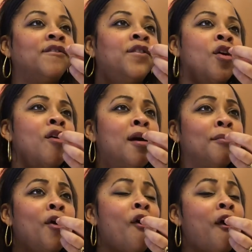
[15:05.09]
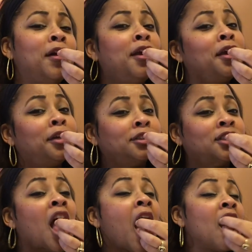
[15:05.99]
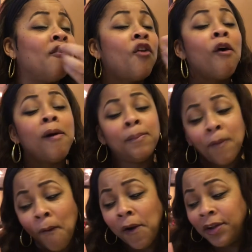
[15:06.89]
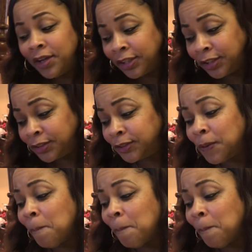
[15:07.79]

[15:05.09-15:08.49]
4 more years. 4 more years.